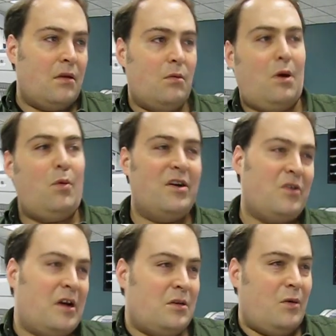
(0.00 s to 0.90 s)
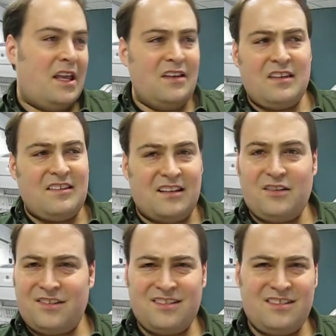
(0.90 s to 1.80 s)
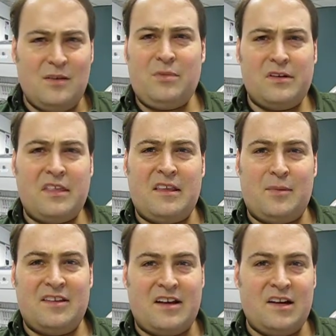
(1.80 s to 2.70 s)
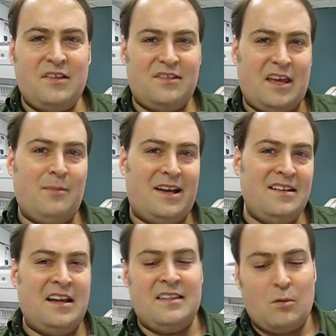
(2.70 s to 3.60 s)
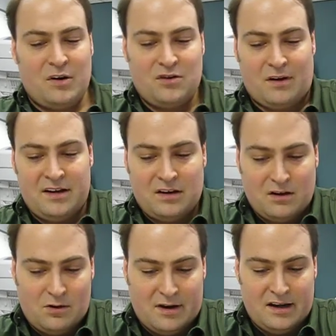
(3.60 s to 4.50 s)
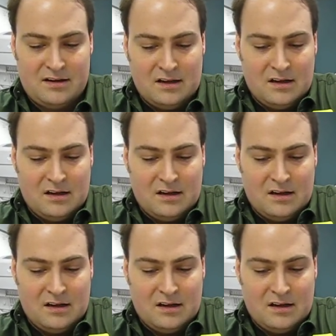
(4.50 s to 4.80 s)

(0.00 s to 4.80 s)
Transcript: What we're doing on the wiki is it's a little simpler than that, but it's kind of the same idea, in that we're trying to create